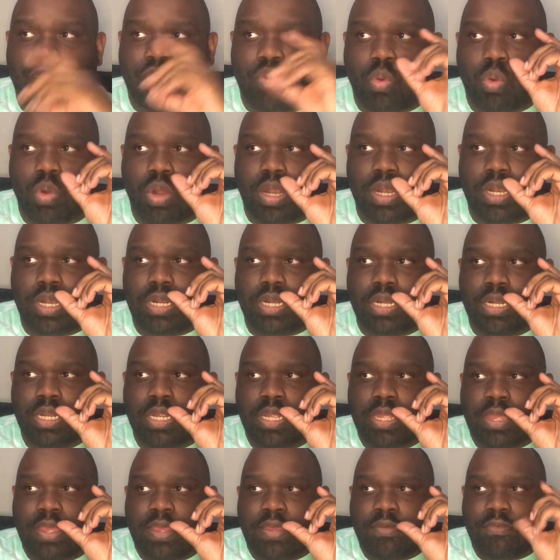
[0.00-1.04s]
for
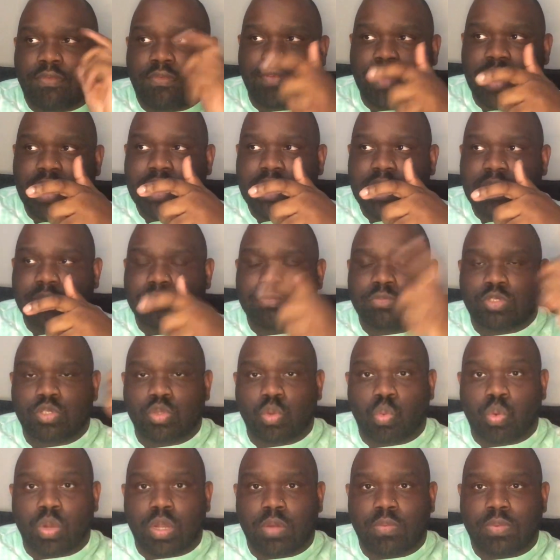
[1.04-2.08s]
Fame to
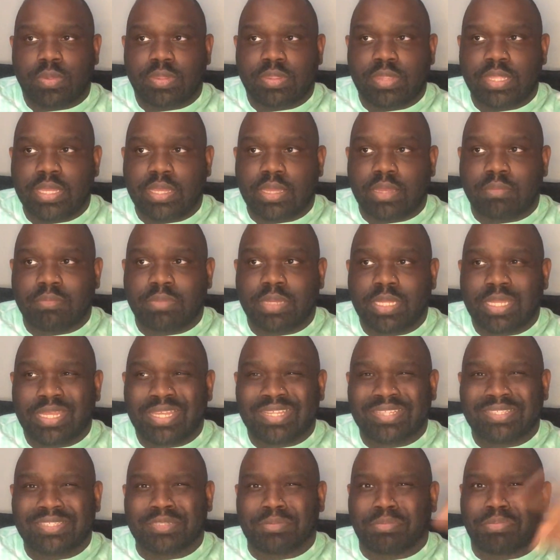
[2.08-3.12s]
work with them
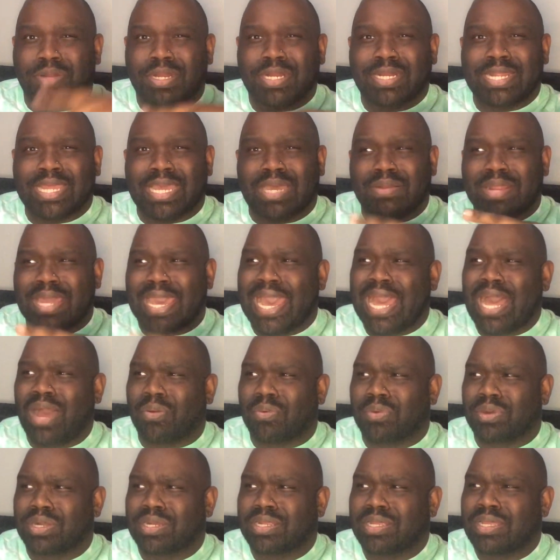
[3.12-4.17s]
to bring down
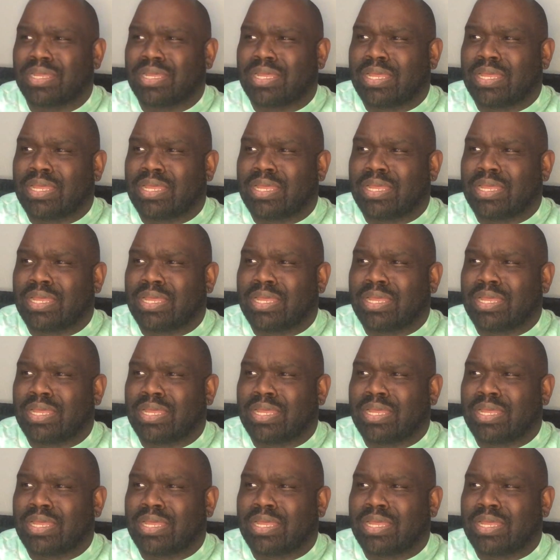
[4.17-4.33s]
Howard